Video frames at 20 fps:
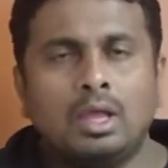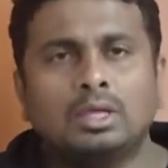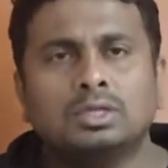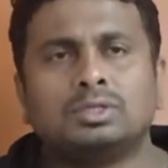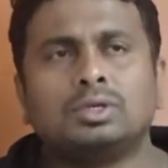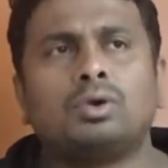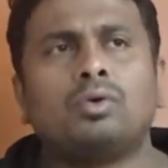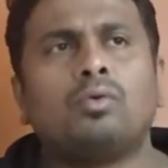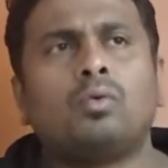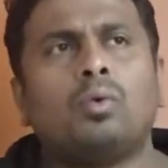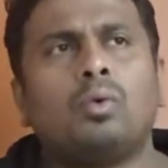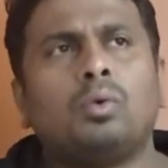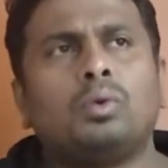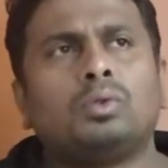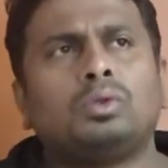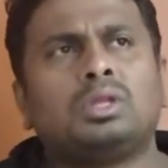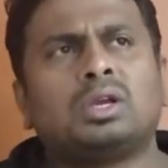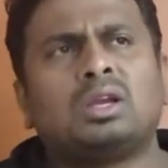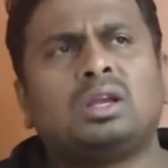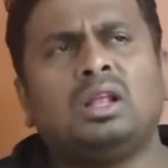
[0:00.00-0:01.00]
So
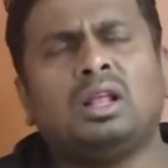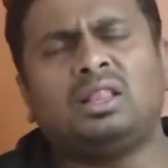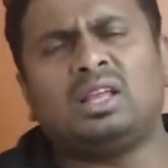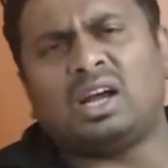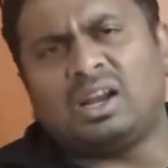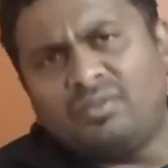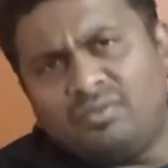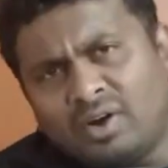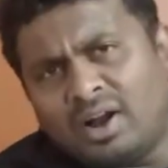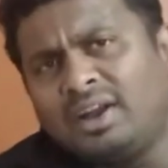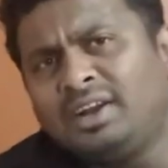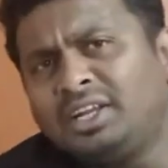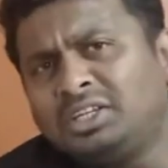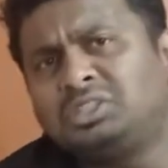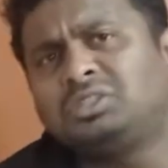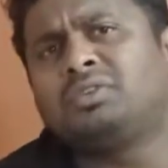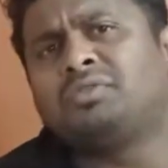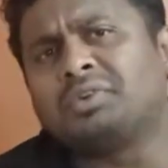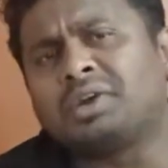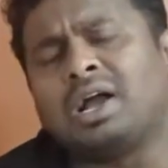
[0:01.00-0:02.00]
the
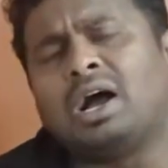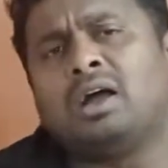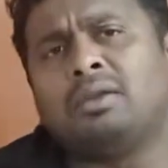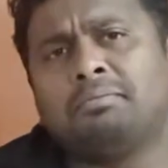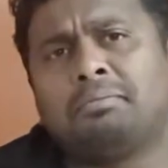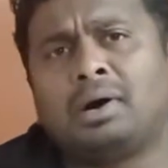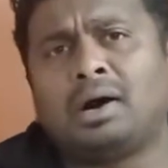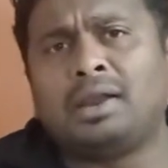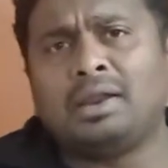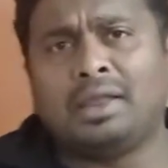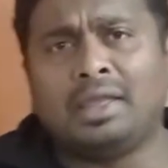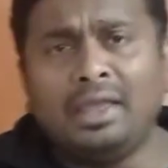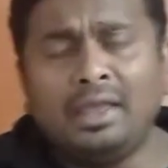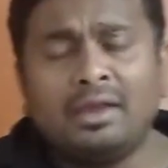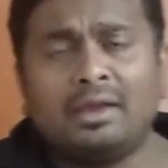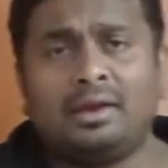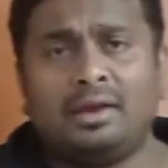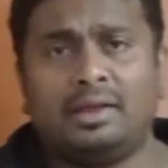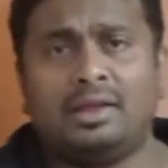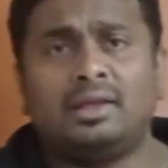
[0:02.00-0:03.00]
advantage of Kanban
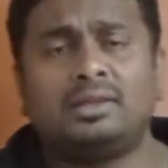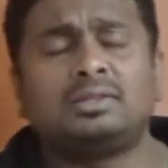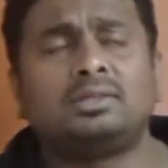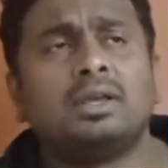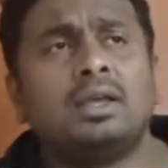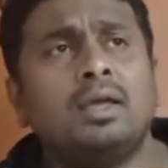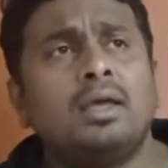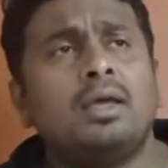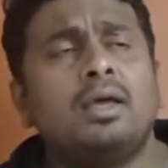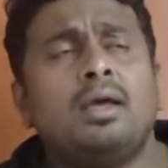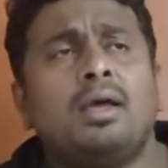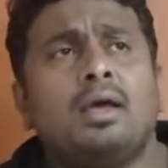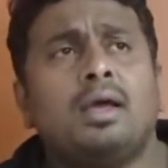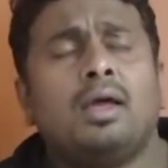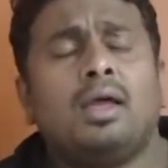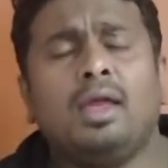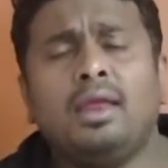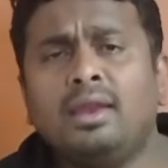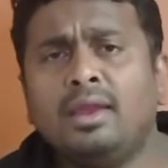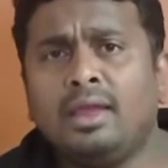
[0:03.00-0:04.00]
here is,
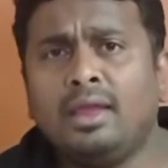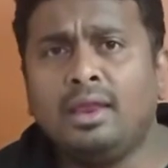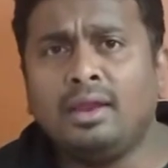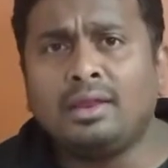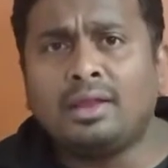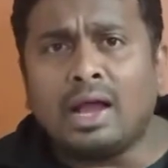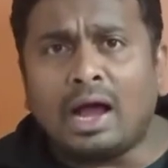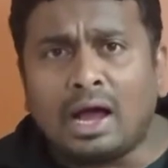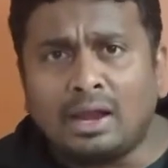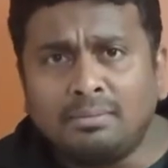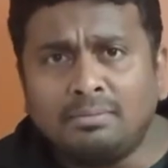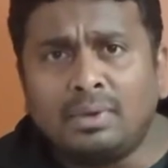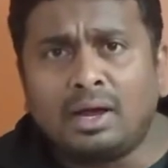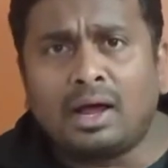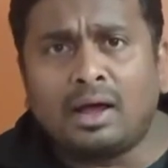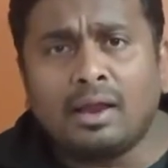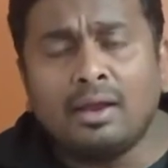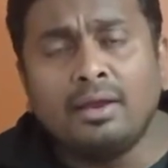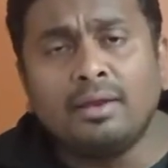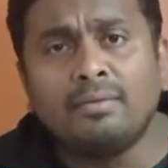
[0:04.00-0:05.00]
in
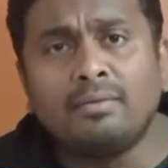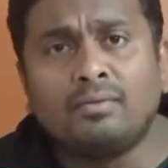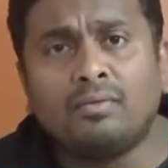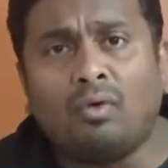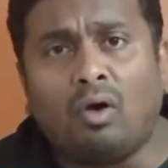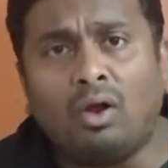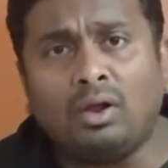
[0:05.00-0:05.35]
Kanban,